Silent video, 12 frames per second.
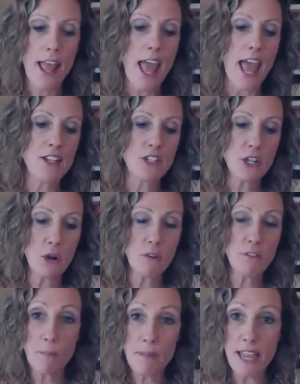And so
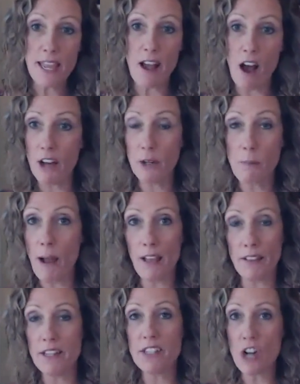for me,
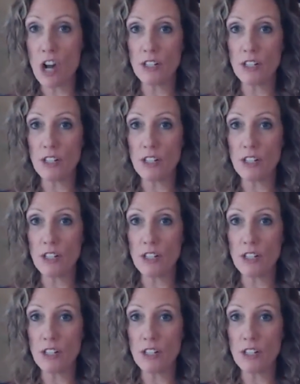autopilot is not a